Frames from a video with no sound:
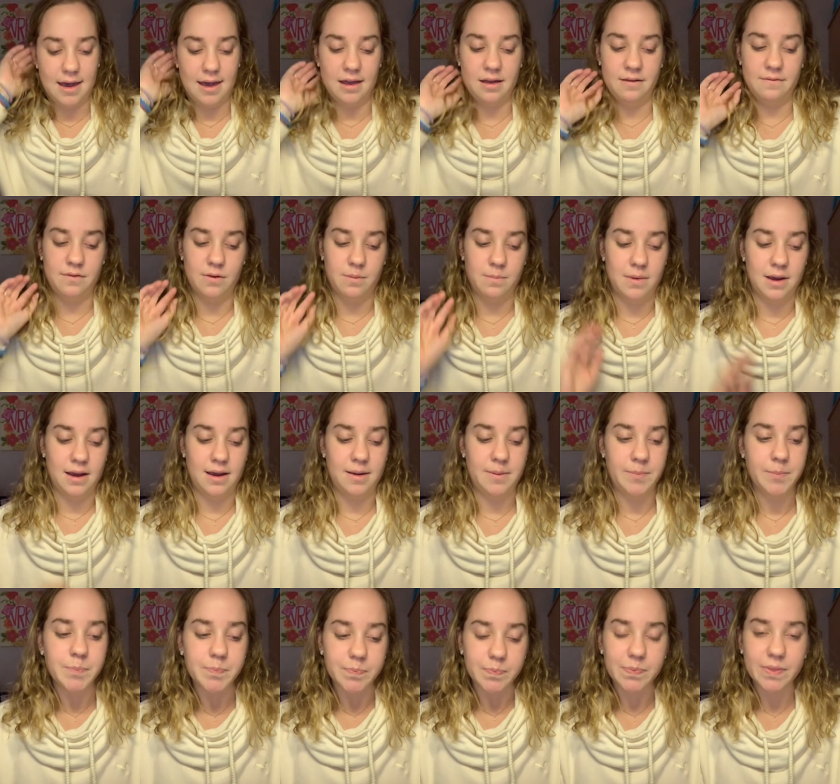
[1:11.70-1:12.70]
And for
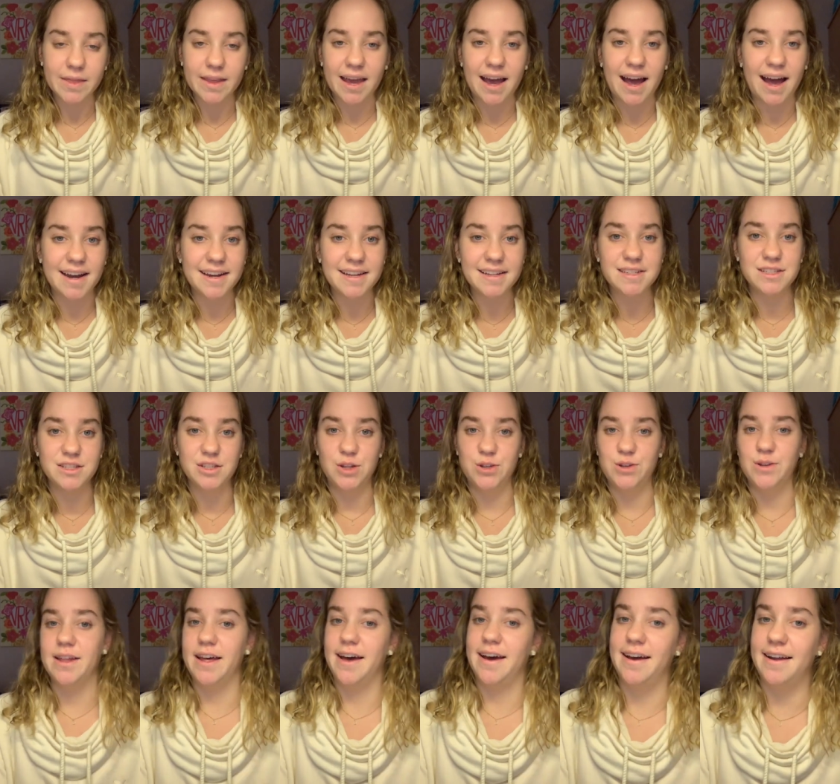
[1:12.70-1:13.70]
me, I didn't
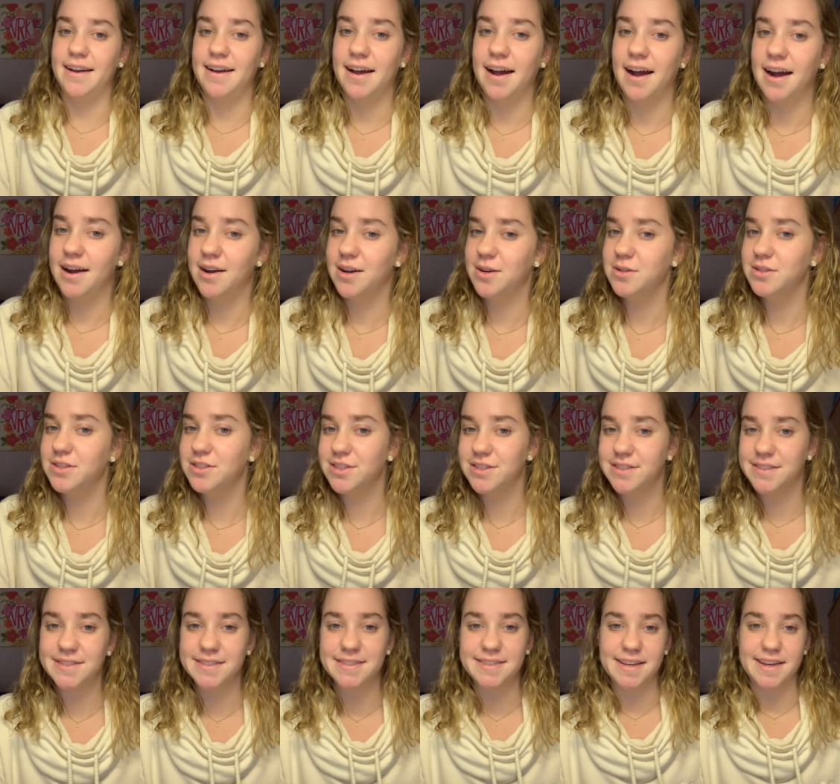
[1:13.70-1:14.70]
do that. I
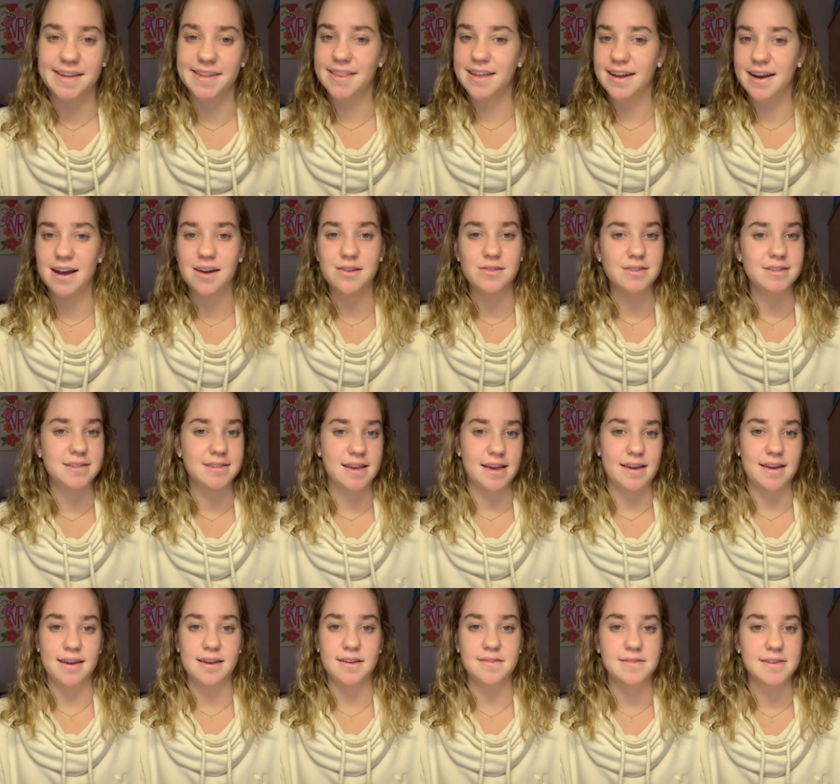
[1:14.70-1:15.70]
just said that I was
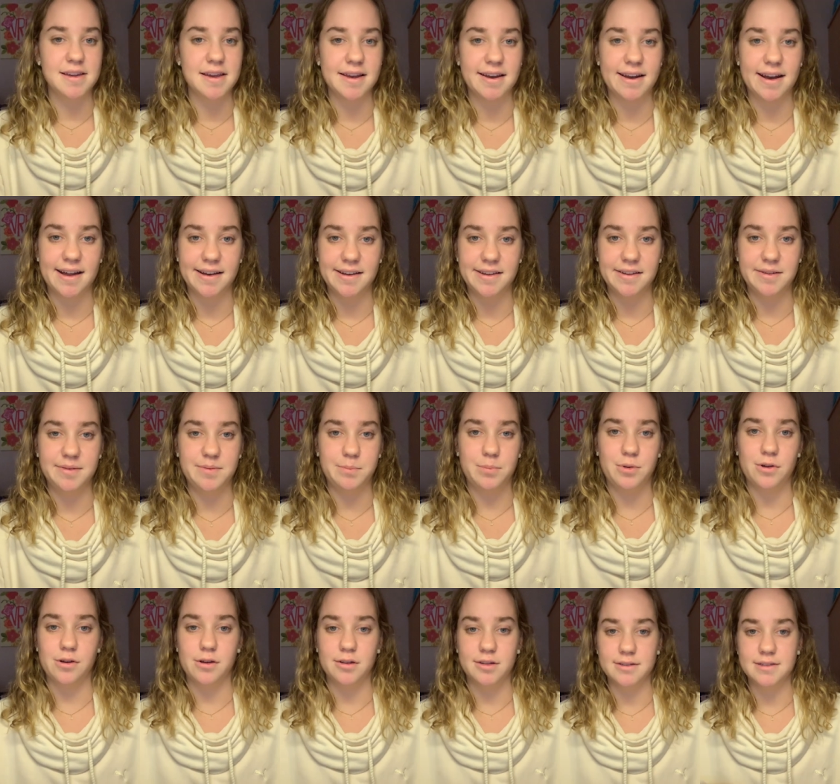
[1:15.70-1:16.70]
saved and I didn't
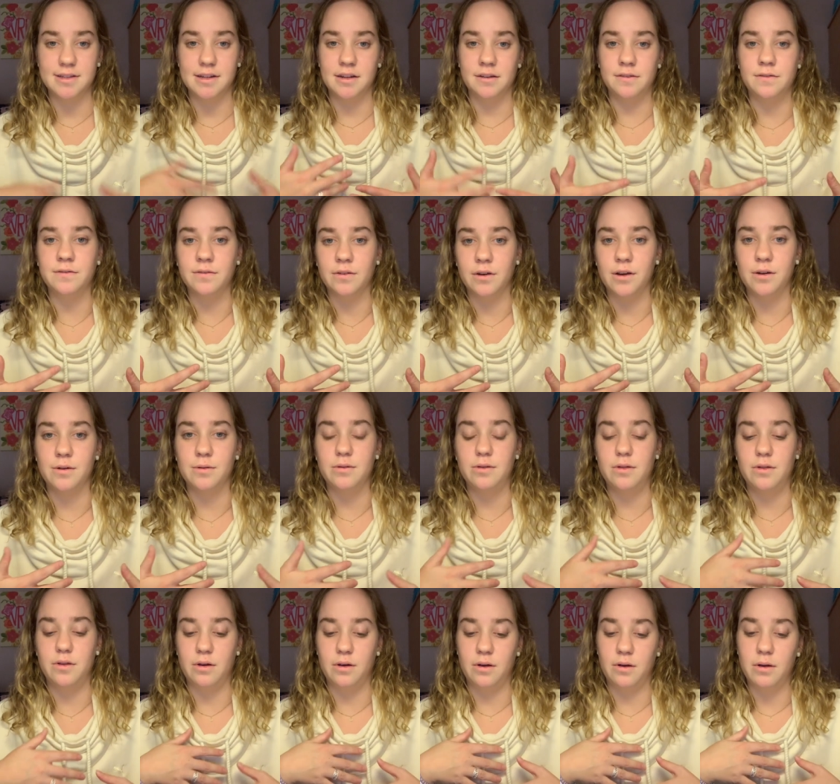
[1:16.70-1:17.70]
produce any
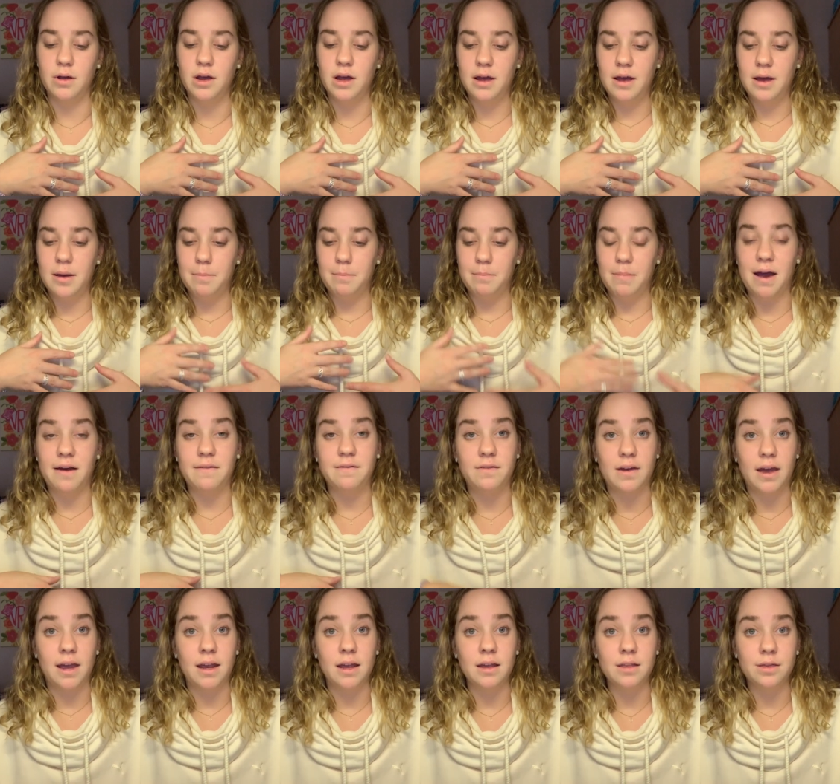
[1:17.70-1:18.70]
fruit through my
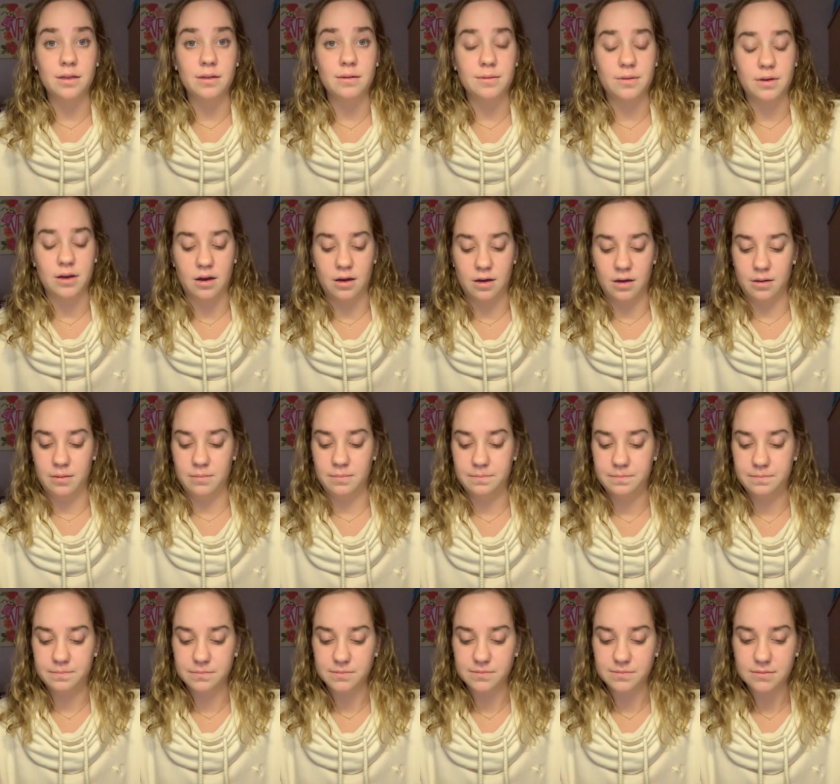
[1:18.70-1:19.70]
faith.
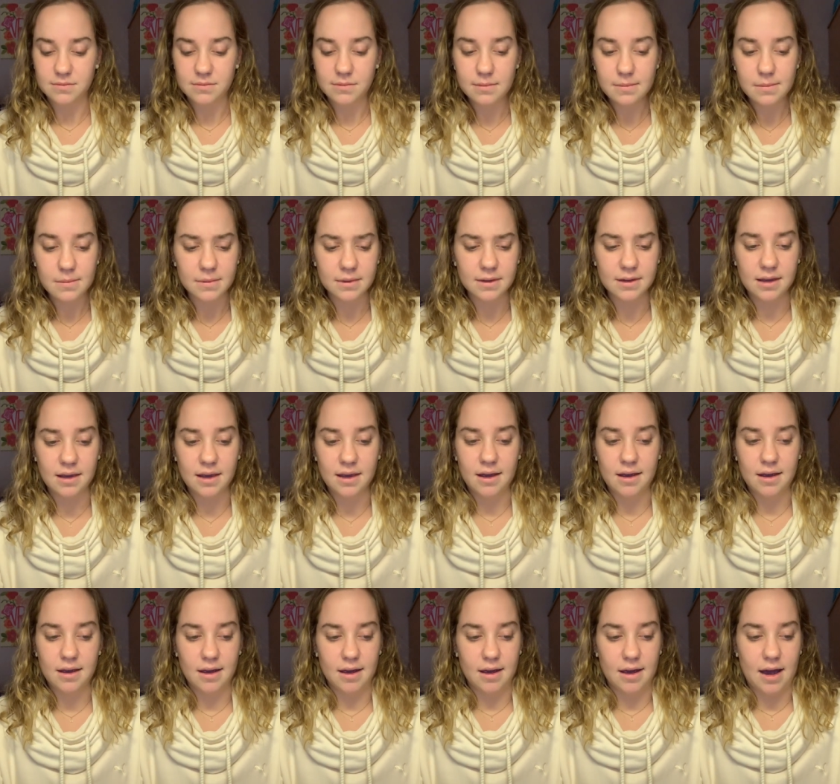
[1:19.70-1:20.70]
Um,
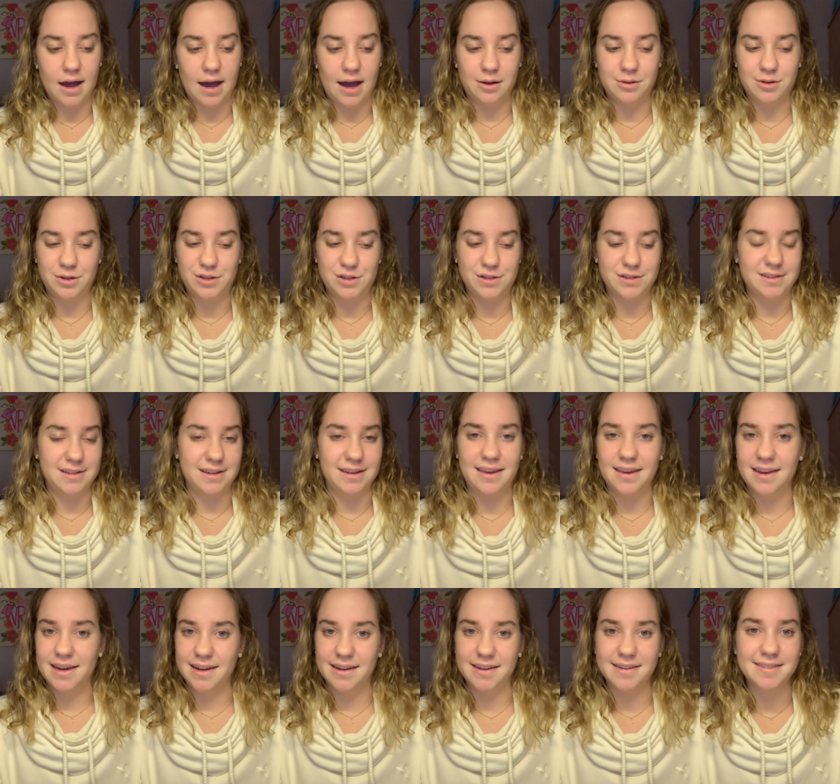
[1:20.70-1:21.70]
I was just a
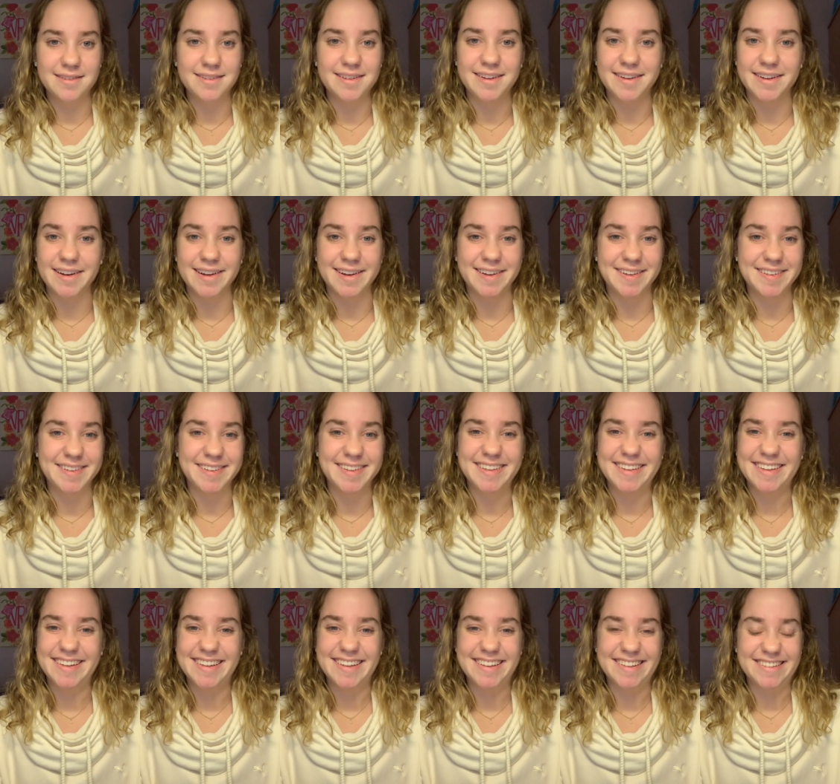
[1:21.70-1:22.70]
kid, you
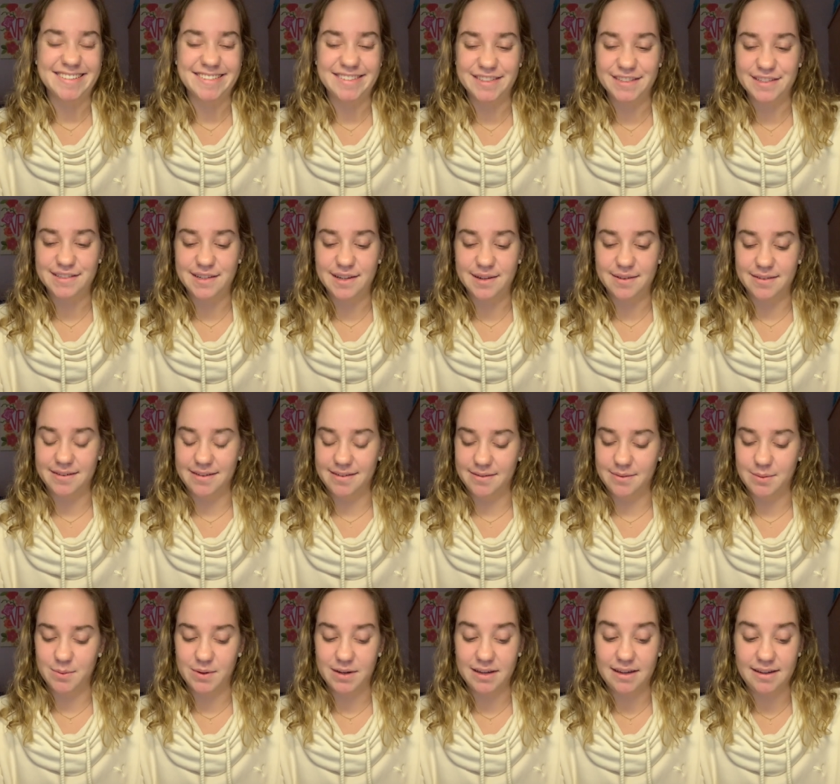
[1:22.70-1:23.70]
know, just
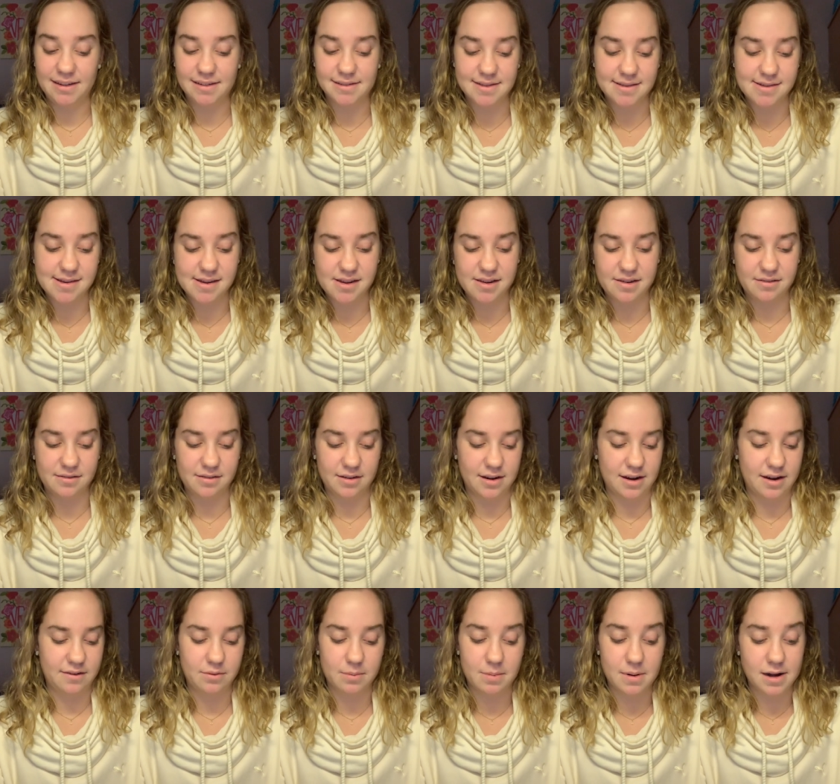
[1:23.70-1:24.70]
doing what kids do.
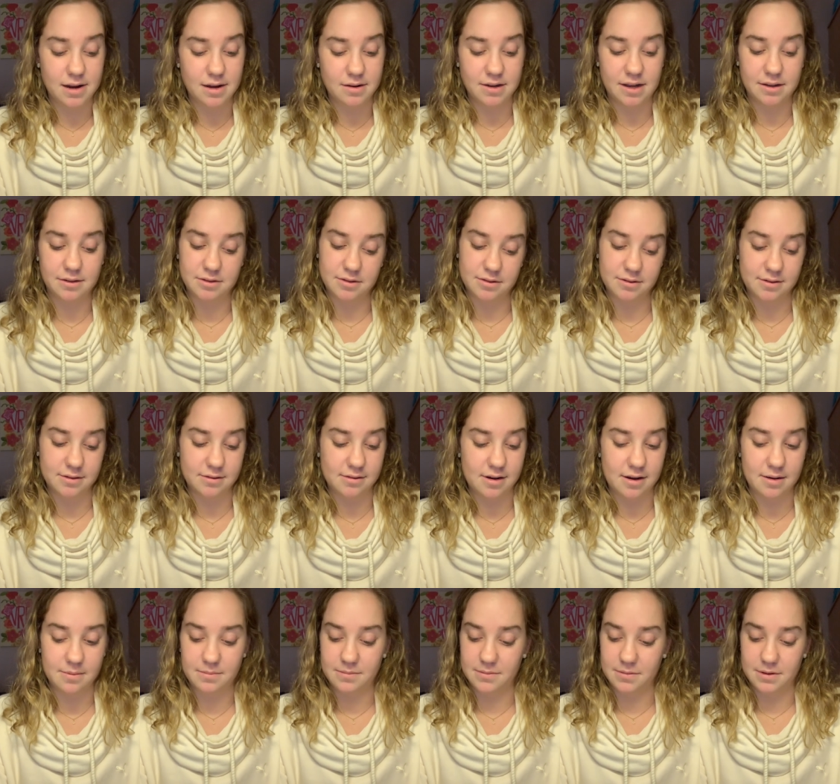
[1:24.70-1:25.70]
Everybody else was
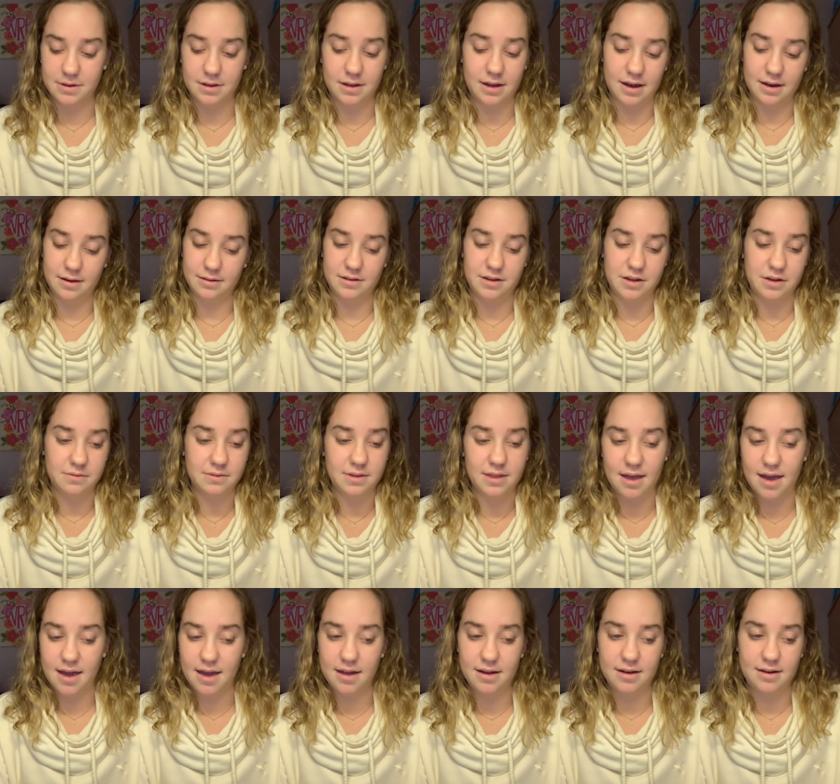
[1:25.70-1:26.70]
around, like, doing
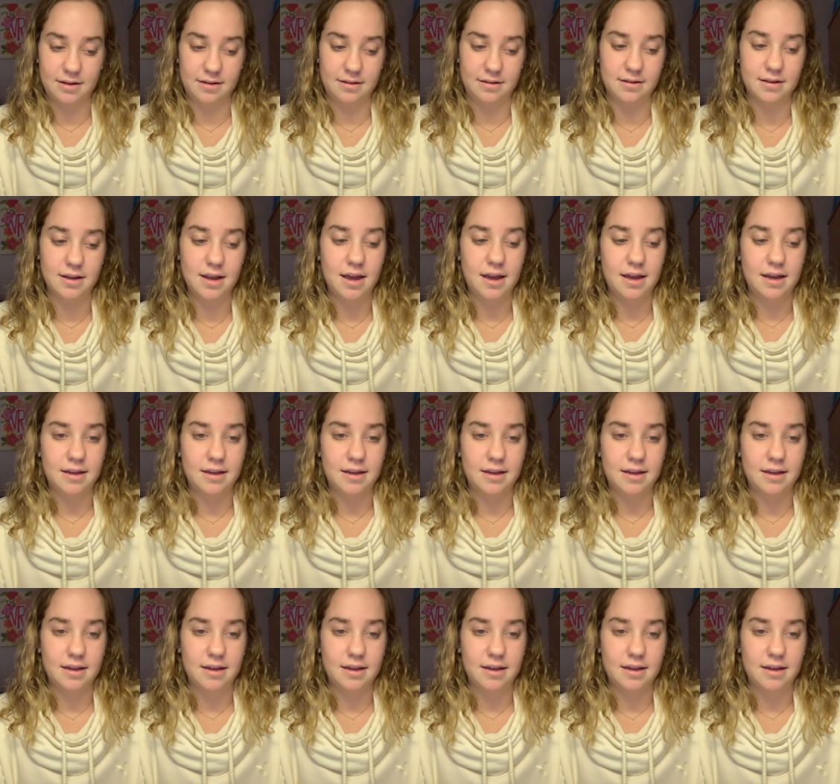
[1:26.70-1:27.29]
that. And